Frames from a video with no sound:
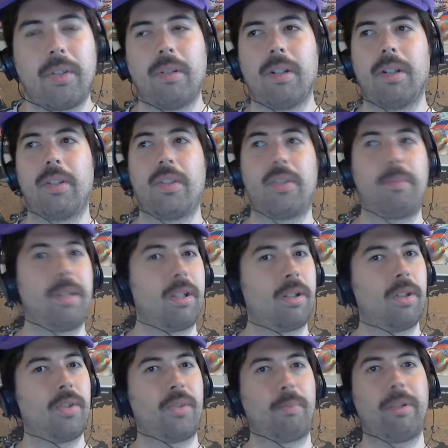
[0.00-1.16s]
or just be in
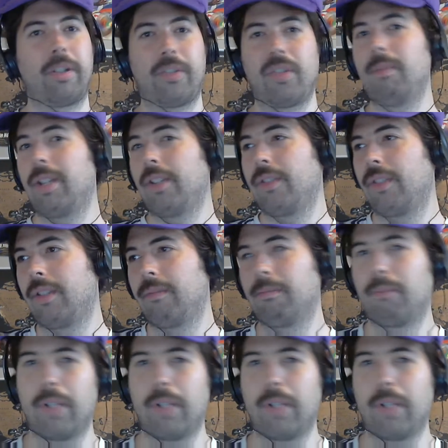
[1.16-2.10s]
close proximities and